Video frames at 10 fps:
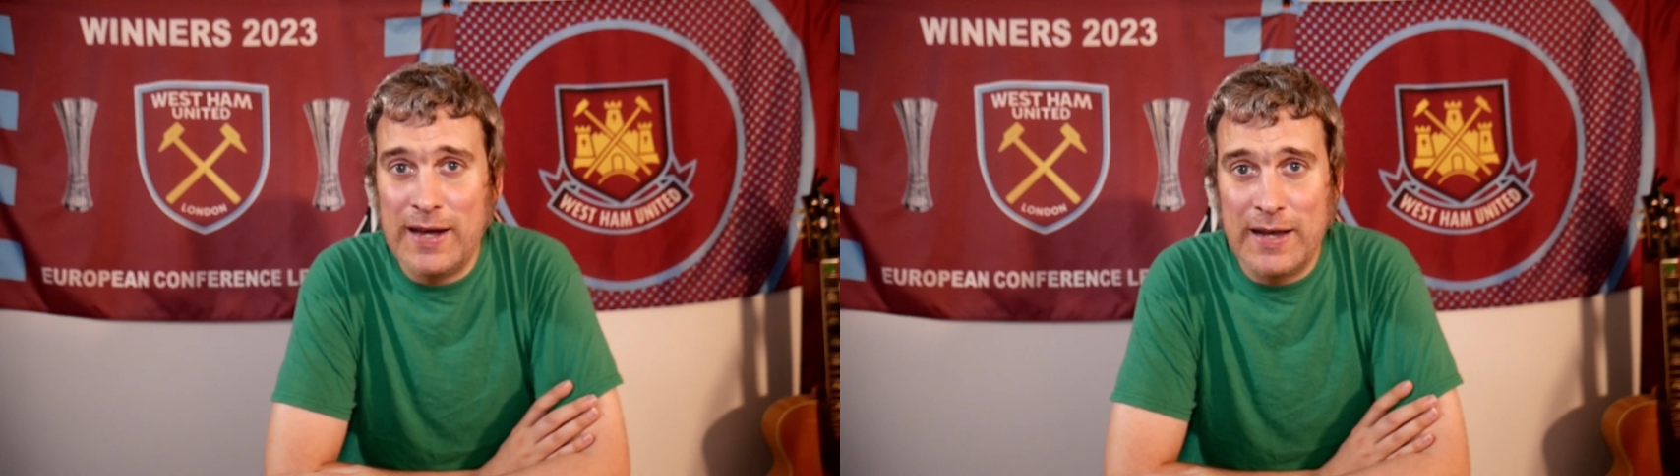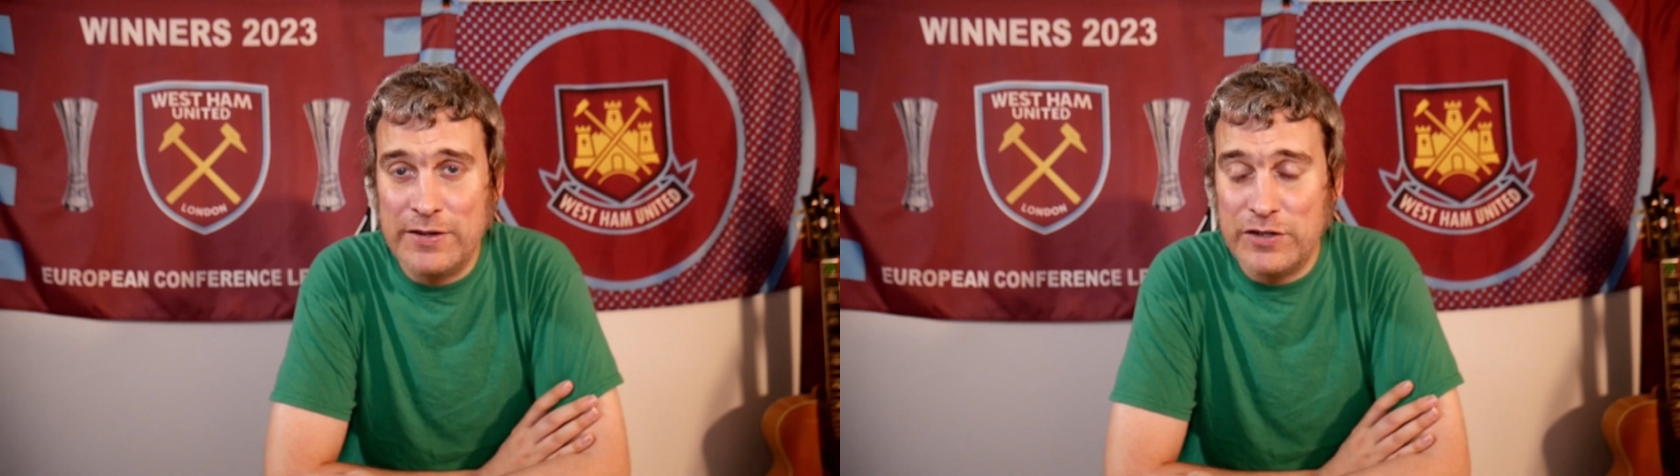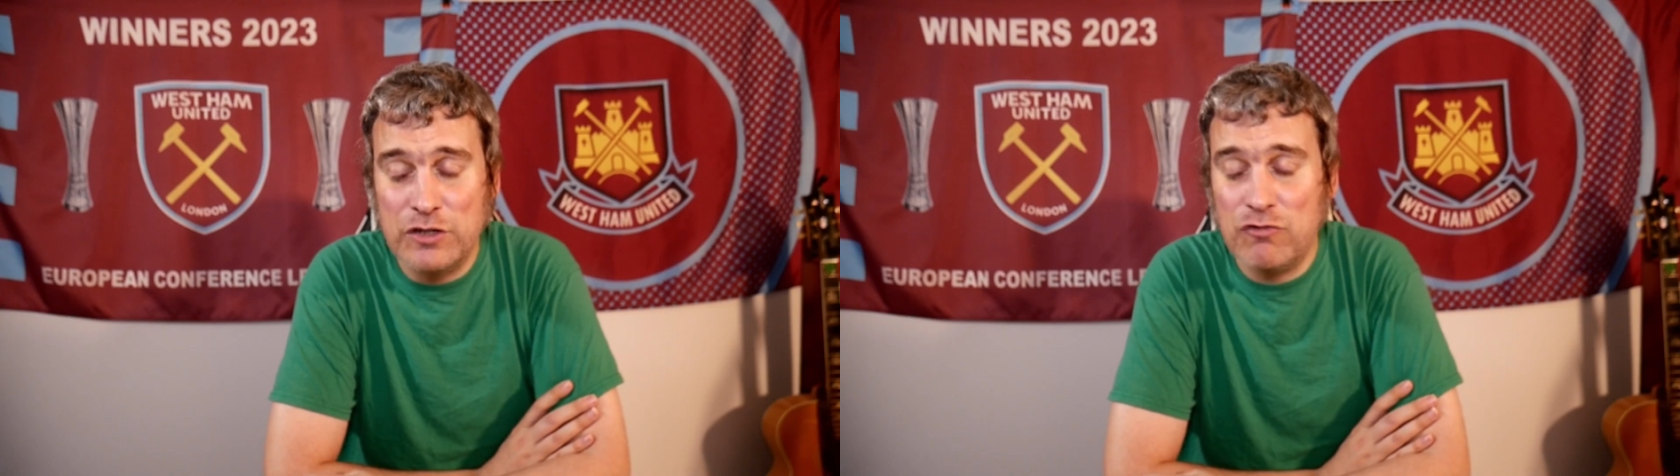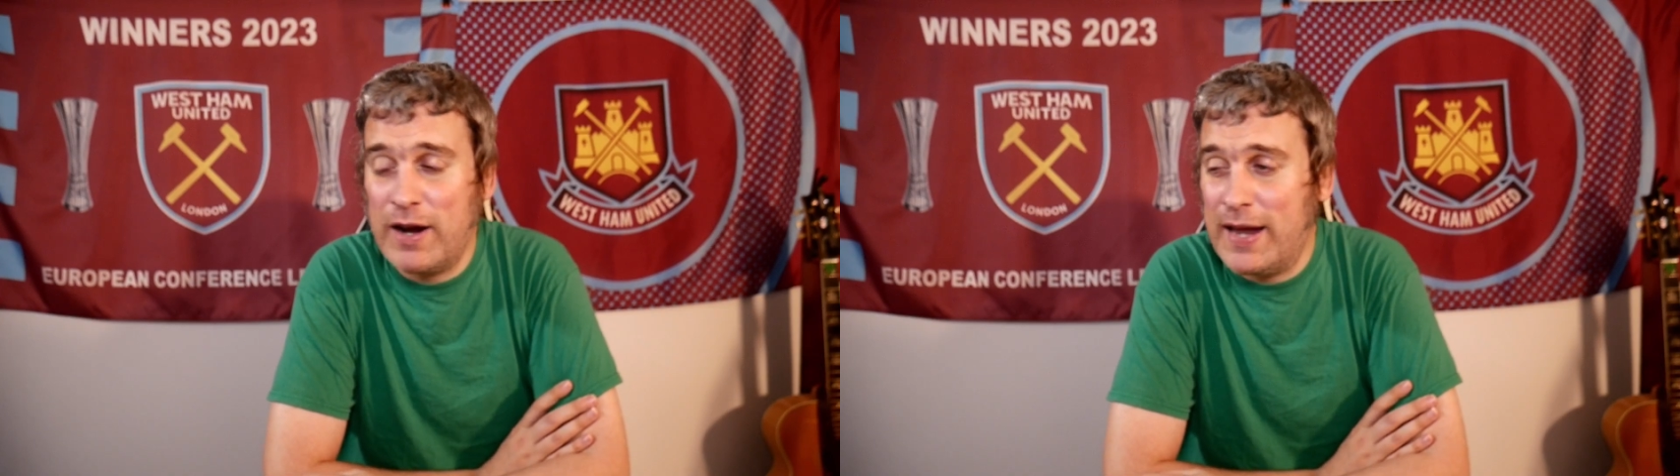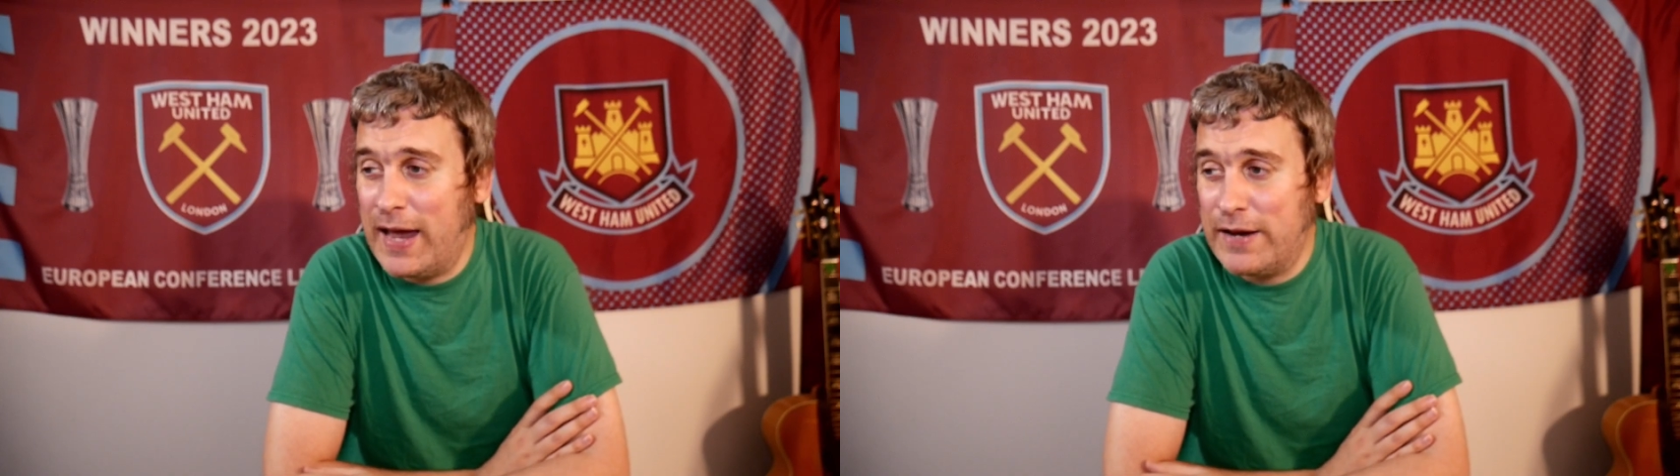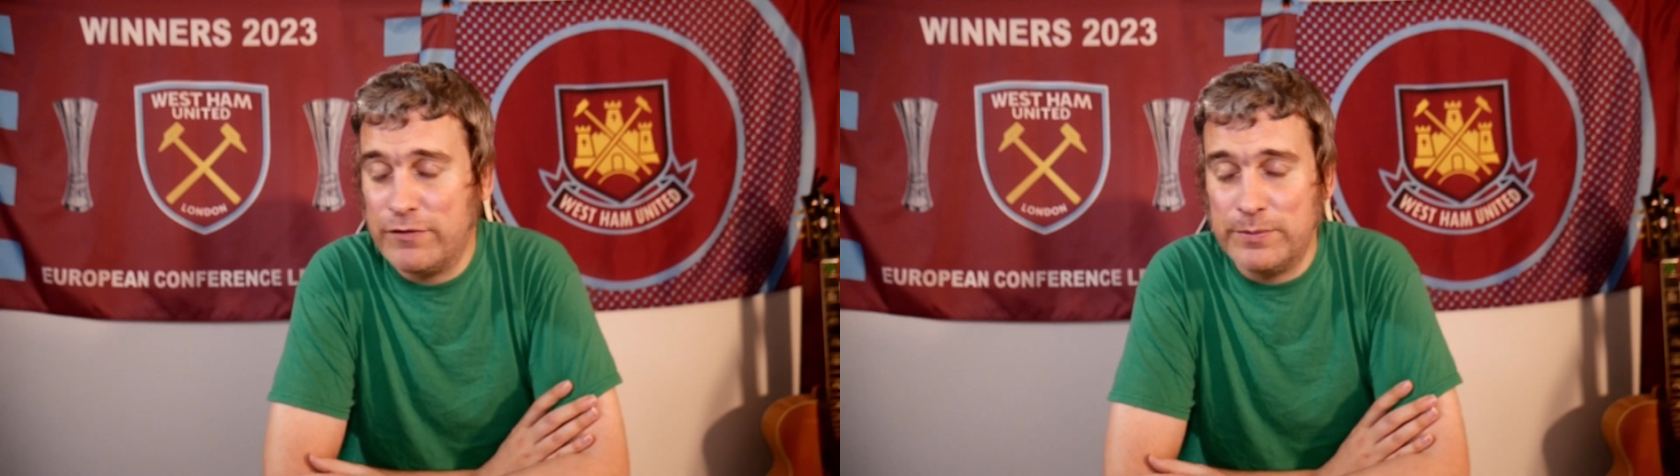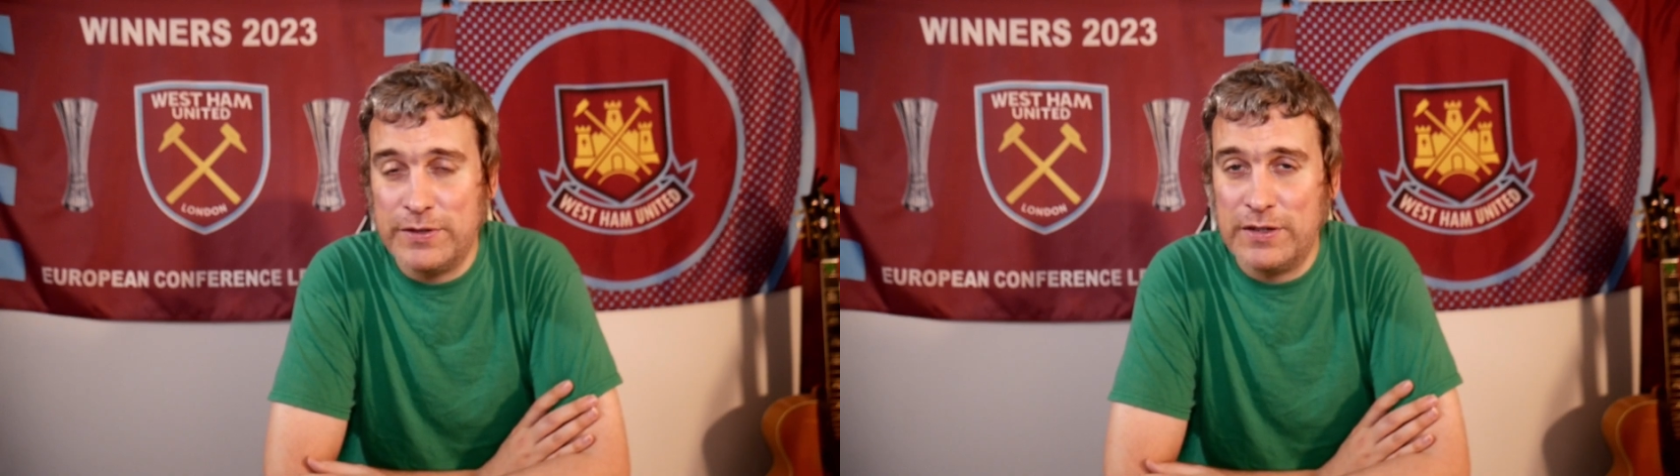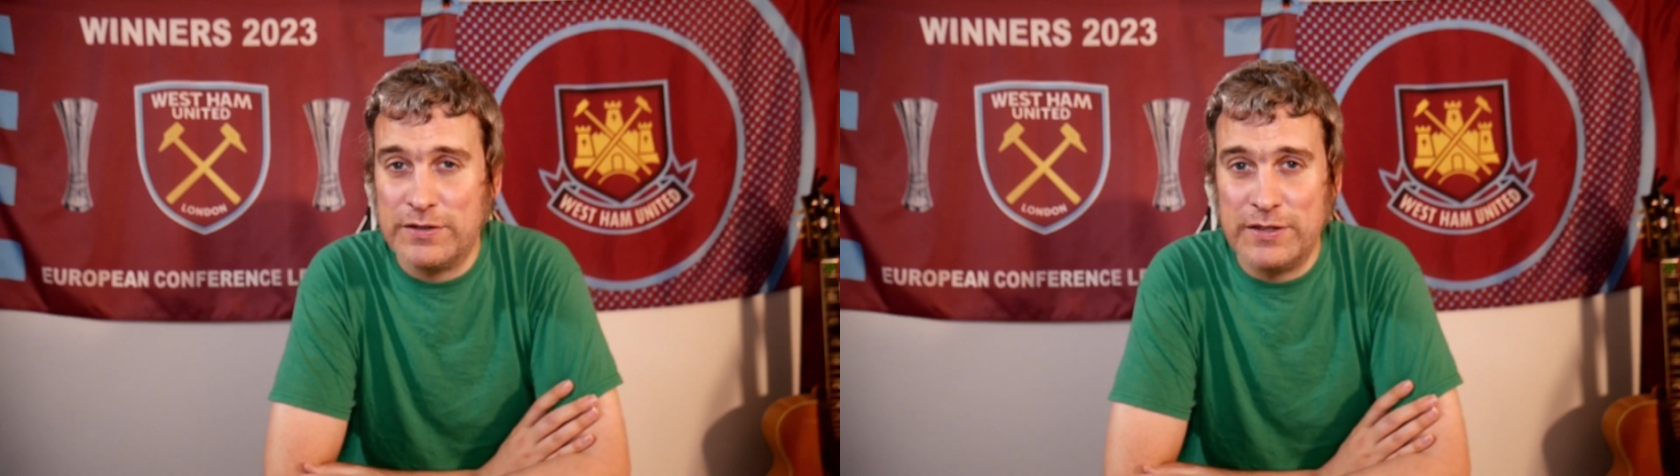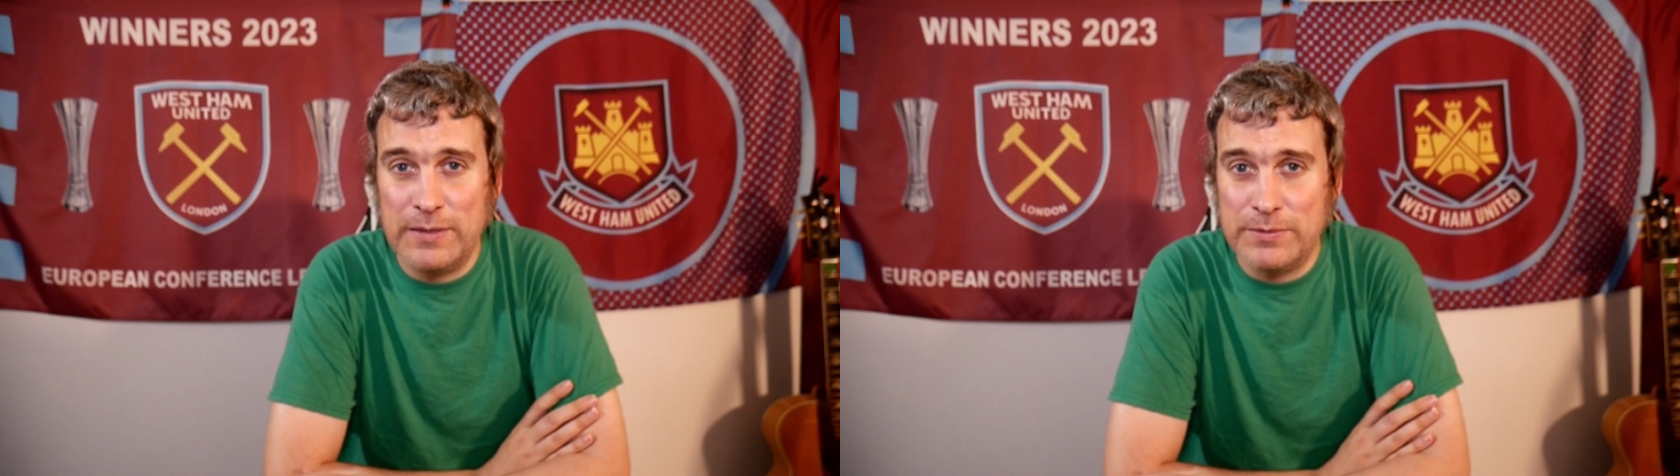and it's a great header from Zirkzee up